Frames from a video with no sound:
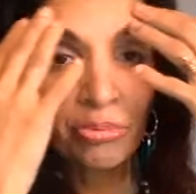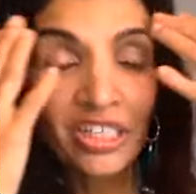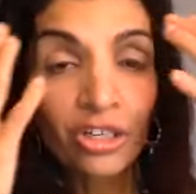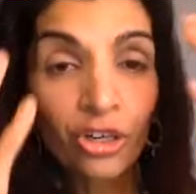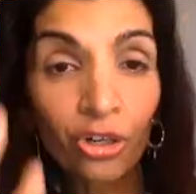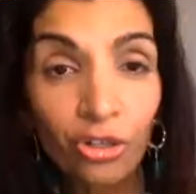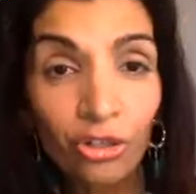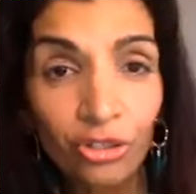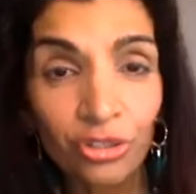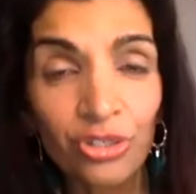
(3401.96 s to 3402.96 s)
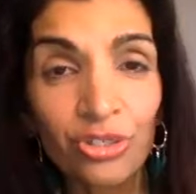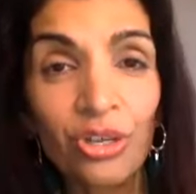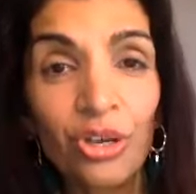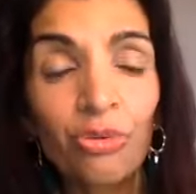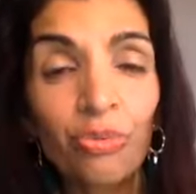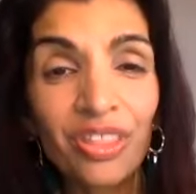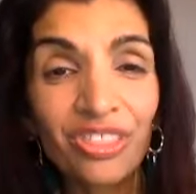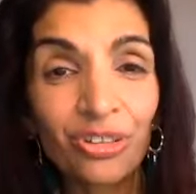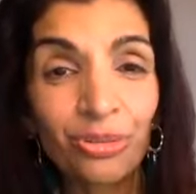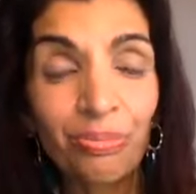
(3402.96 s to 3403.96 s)
rehearse
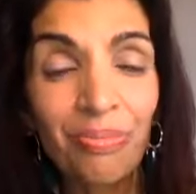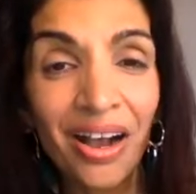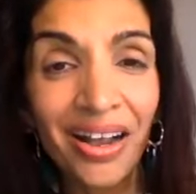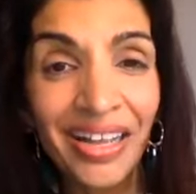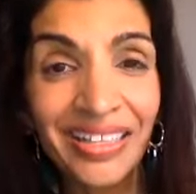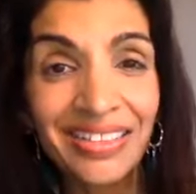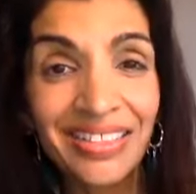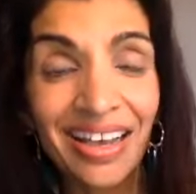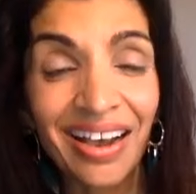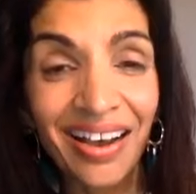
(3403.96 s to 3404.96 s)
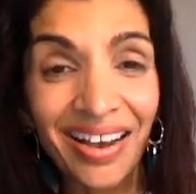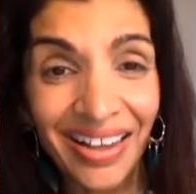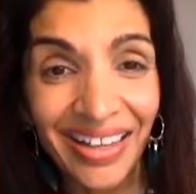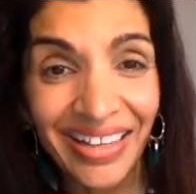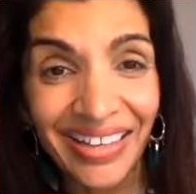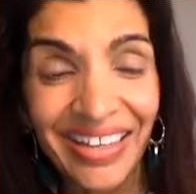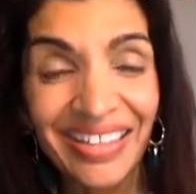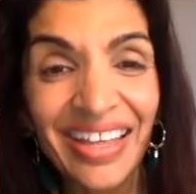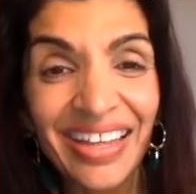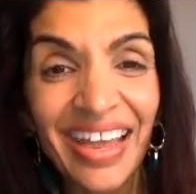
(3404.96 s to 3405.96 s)
with your mind's eye
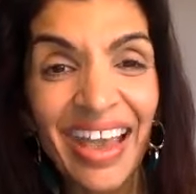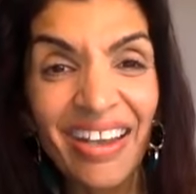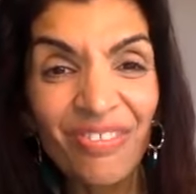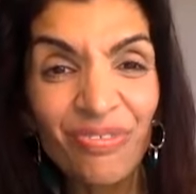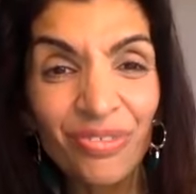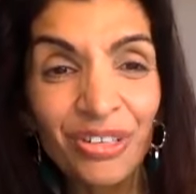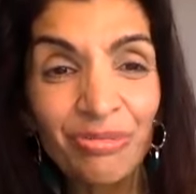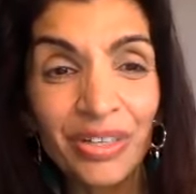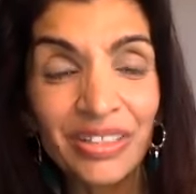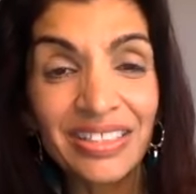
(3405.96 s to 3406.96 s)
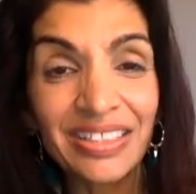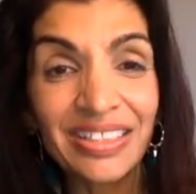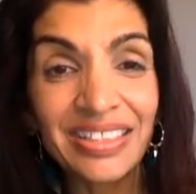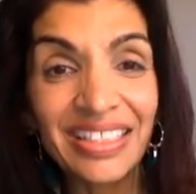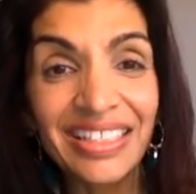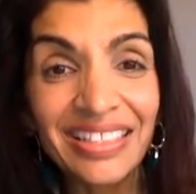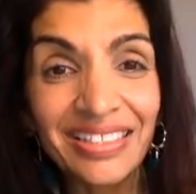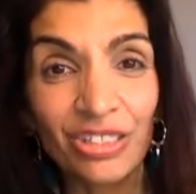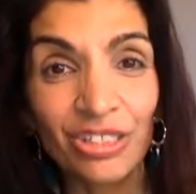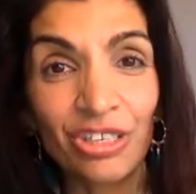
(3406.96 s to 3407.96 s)
that everyone
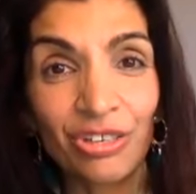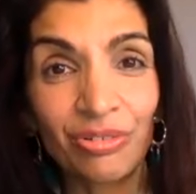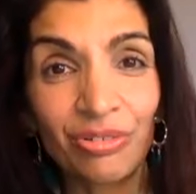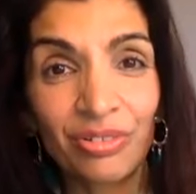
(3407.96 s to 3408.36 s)
sees you.